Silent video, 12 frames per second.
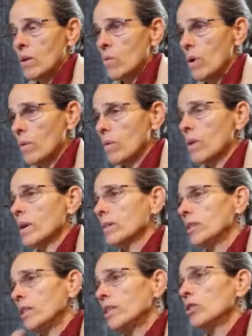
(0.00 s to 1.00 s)
What we want
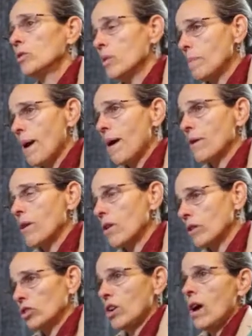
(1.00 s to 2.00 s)
to teach you about
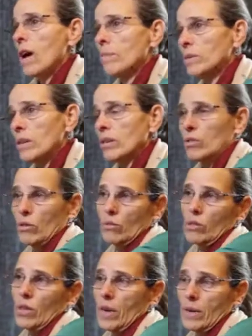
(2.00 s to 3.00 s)
are jobs
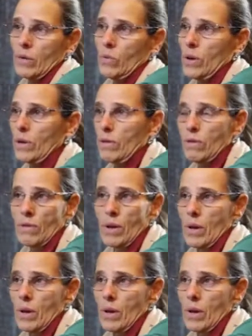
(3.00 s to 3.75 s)
associated with